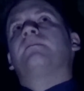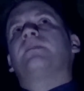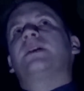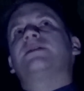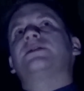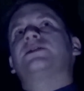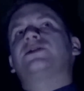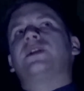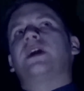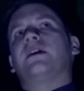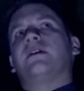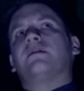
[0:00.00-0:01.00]

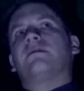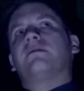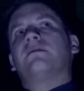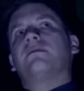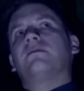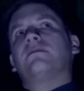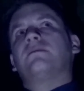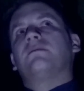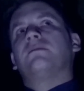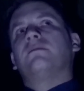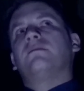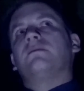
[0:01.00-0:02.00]
strength.
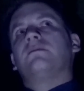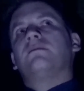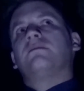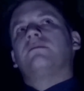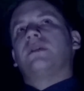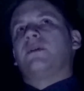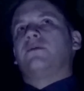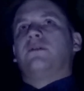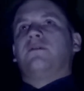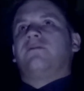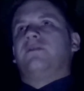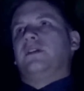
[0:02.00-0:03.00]
They will
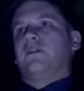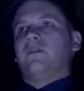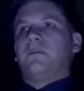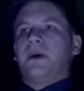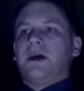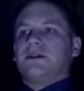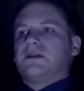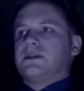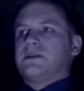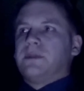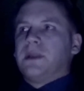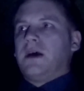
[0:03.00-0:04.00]
not feed off a
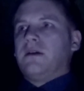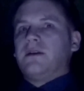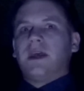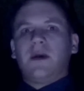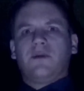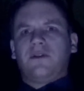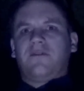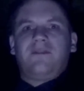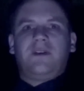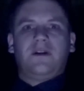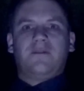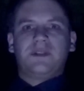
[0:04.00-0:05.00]
peasant's blood. They will not
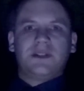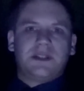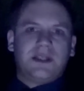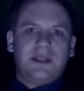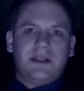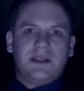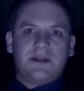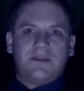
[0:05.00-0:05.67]
feed off diseased